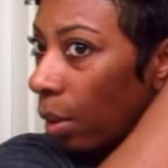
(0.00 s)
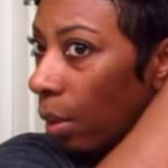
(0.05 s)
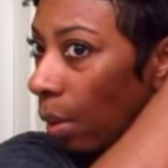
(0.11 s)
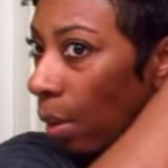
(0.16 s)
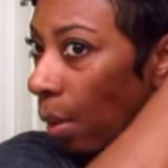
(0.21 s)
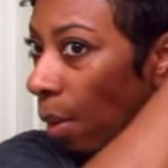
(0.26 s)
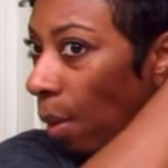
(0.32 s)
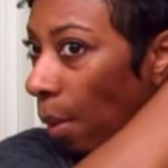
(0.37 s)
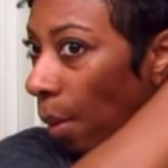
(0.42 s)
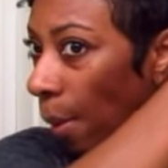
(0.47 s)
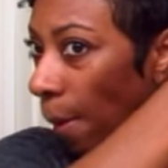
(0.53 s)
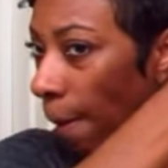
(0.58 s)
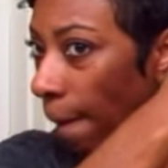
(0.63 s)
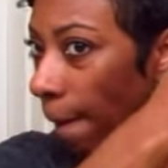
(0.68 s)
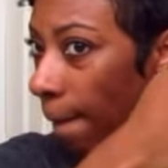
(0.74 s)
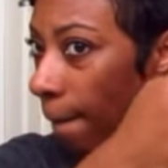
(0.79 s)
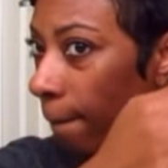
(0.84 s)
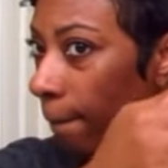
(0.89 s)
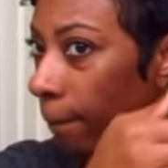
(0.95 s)

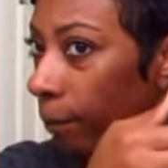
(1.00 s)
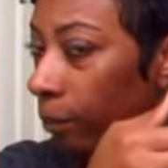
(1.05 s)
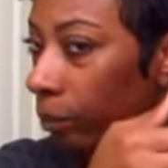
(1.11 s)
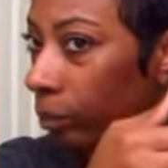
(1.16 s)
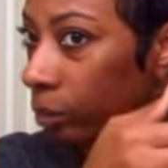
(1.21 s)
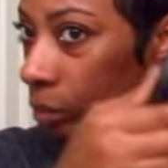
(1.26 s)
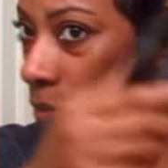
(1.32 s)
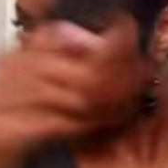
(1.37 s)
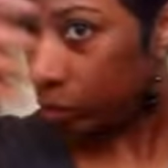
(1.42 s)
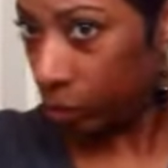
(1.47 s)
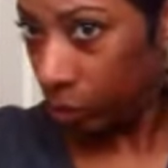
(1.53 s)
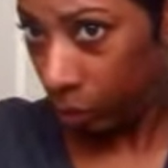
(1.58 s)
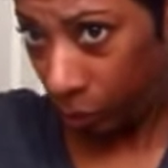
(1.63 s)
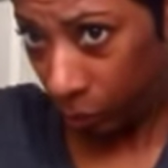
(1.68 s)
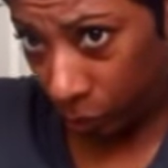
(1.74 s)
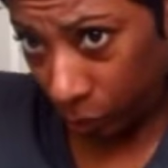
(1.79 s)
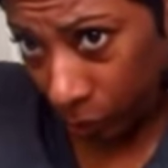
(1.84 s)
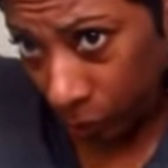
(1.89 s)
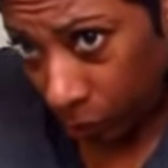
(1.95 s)

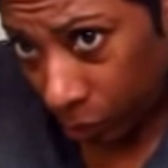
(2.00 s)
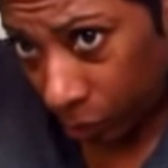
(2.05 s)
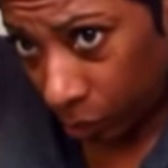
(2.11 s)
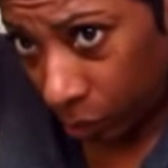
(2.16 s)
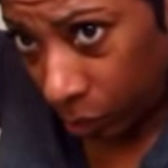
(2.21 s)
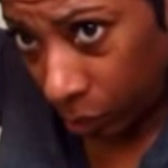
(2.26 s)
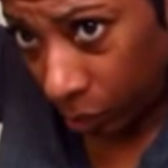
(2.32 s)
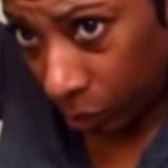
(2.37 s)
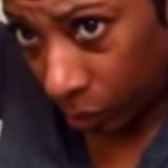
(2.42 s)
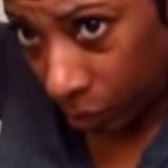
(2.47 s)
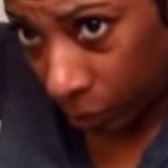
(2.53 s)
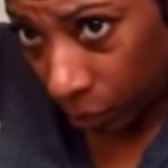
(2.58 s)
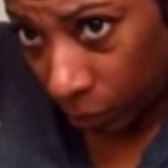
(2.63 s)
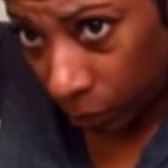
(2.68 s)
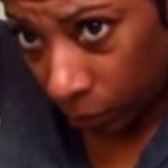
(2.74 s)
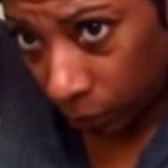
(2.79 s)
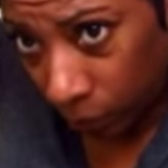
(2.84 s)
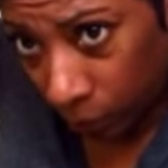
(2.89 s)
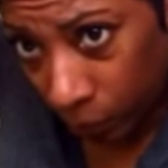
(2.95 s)

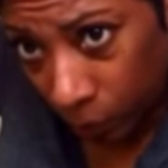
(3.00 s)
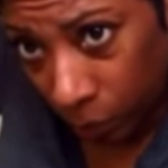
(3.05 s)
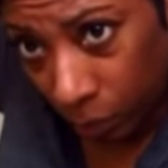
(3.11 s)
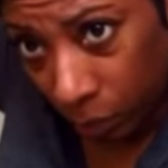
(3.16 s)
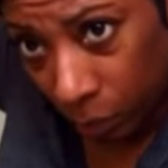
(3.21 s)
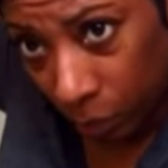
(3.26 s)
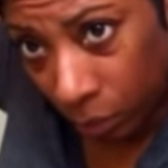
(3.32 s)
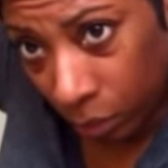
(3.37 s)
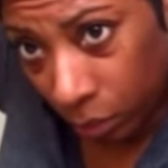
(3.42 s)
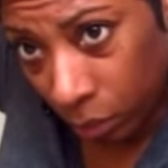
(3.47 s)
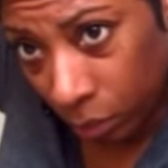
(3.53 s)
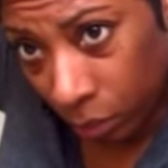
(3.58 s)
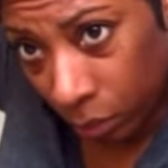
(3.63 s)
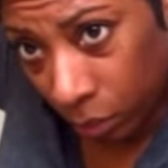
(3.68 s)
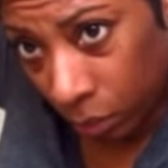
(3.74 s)
Nobody speaks.